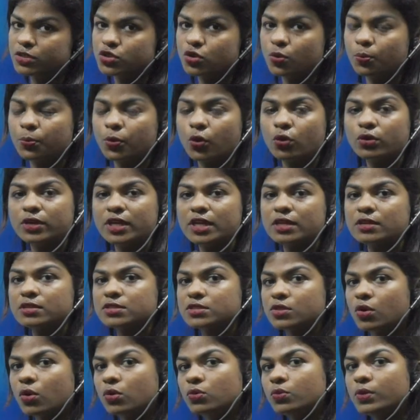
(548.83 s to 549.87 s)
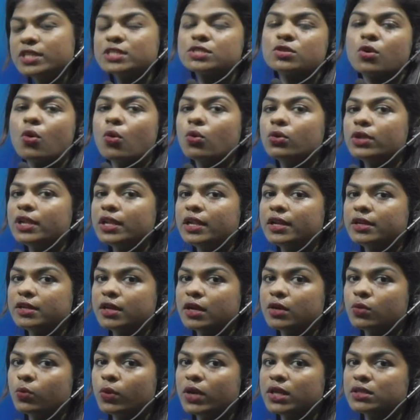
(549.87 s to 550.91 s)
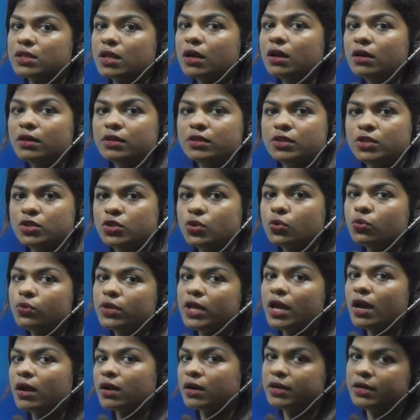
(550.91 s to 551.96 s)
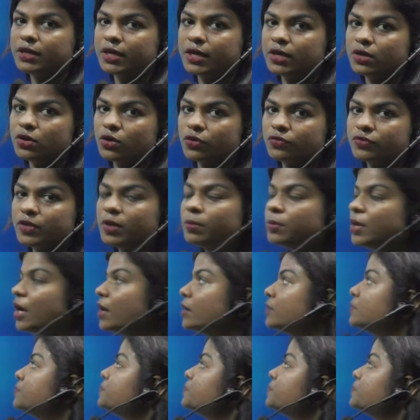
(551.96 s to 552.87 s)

So protein is always correlated with the urea content of the blood.